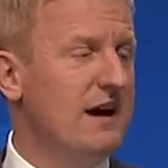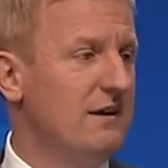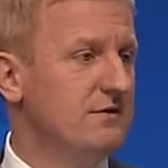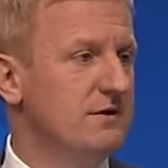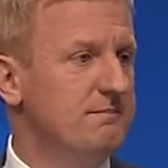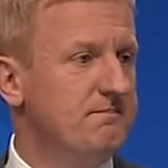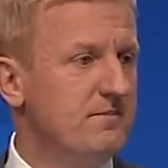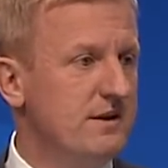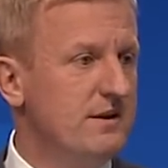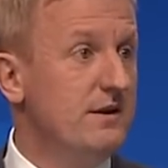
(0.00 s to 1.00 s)
Dowden.
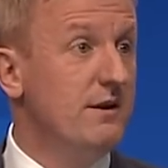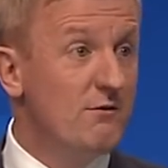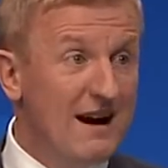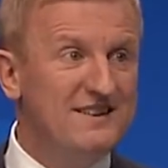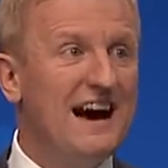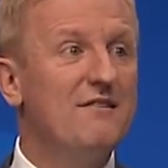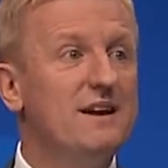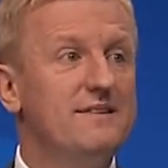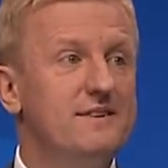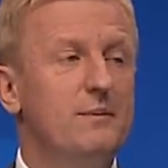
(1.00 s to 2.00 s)
Red
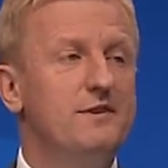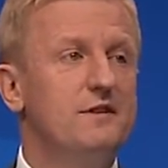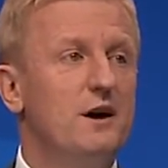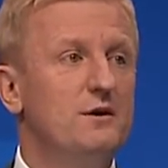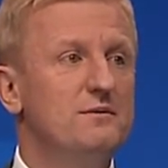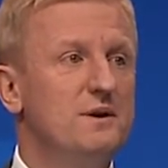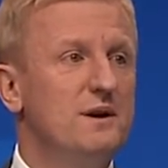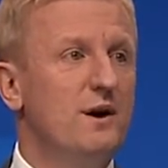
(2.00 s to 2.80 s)
Harry, as he was known,